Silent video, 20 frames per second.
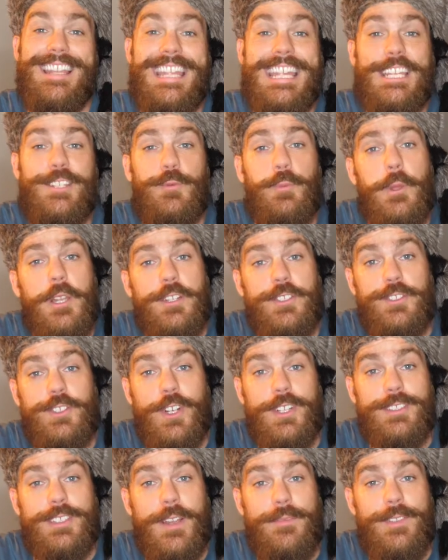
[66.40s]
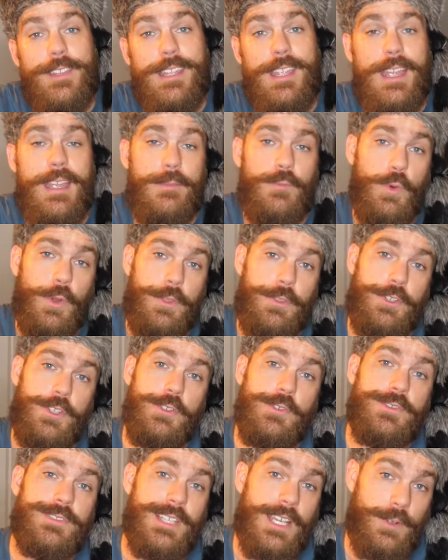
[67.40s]
Each player starts off the game with
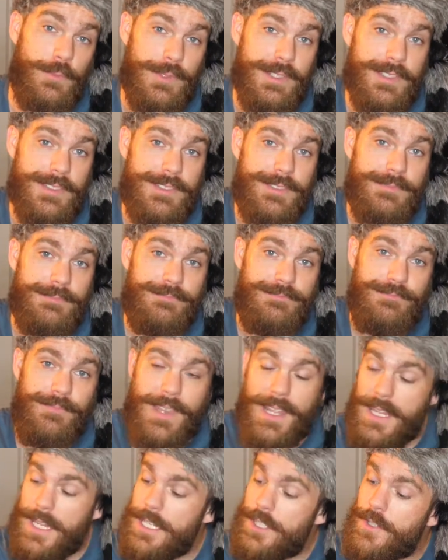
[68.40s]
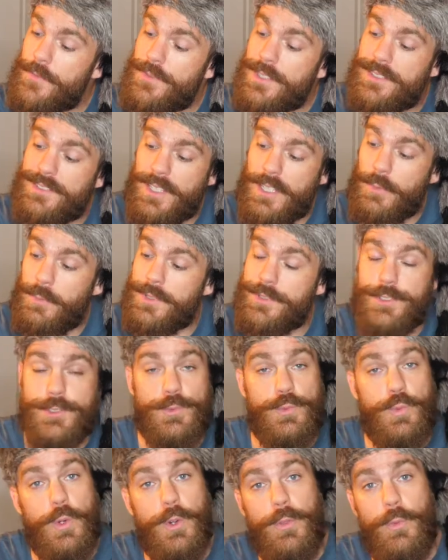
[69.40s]
2 settlements. Each of these settlements
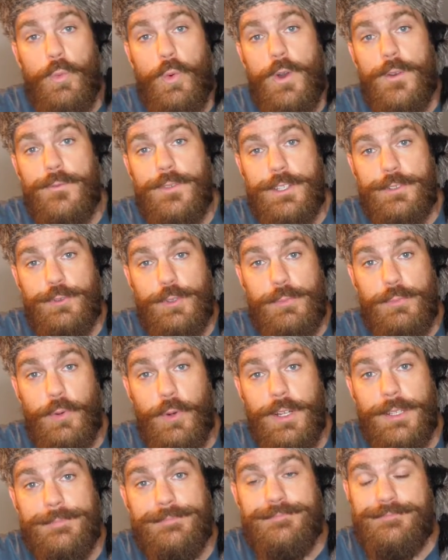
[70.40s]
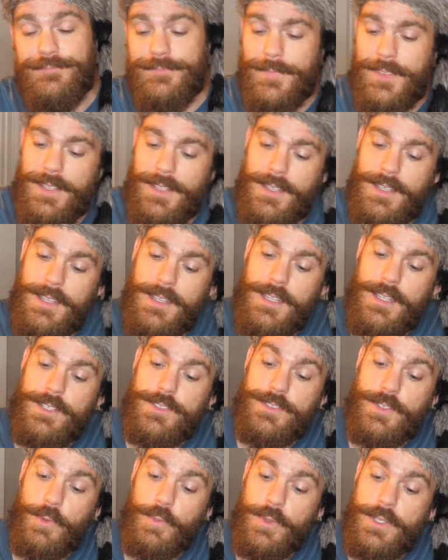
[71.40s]
is worth 1 victory point.
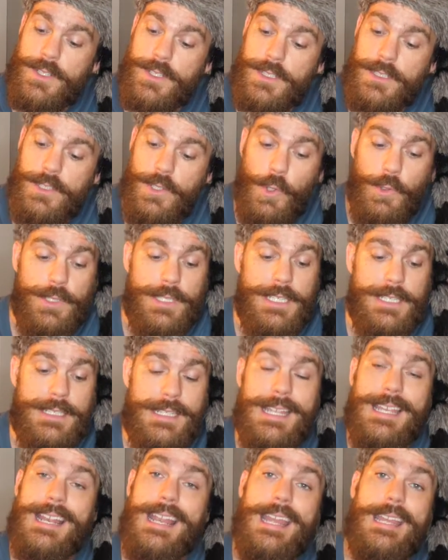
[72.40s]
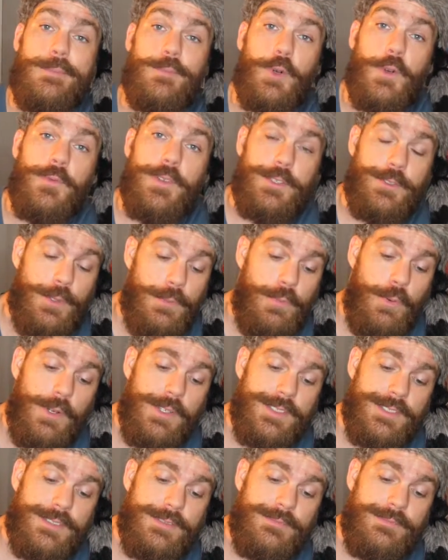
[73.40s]
So really, you only need to get 8 more victory
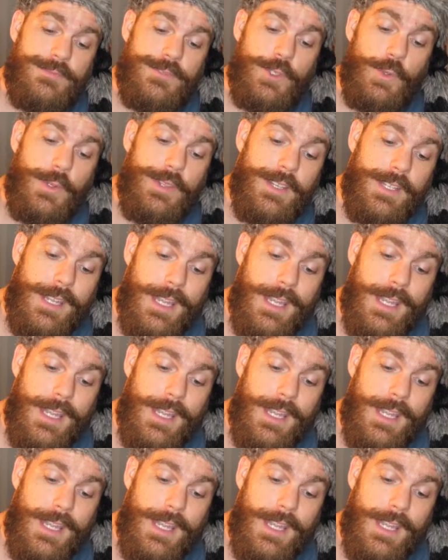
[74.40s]
points to win the